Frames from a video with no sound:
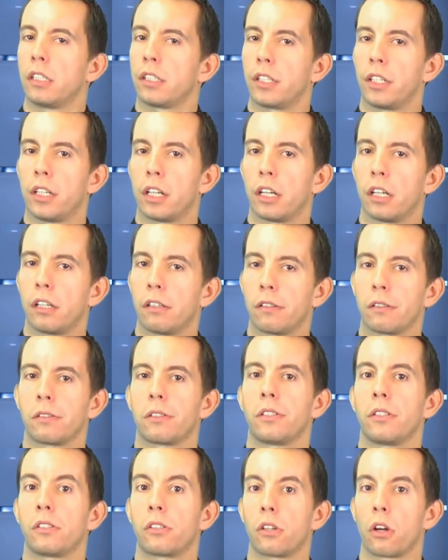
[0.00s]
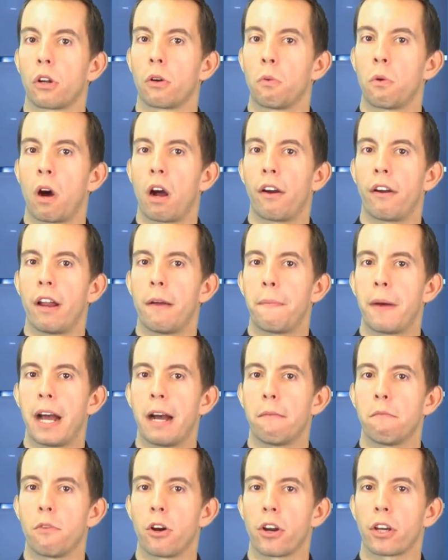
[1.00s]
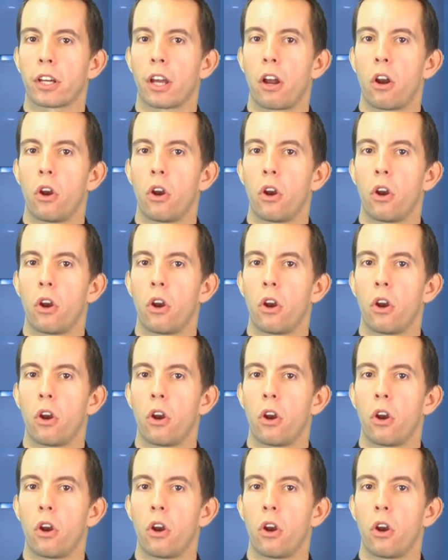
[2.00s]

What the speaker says: You know, you've got to worry about Monaco.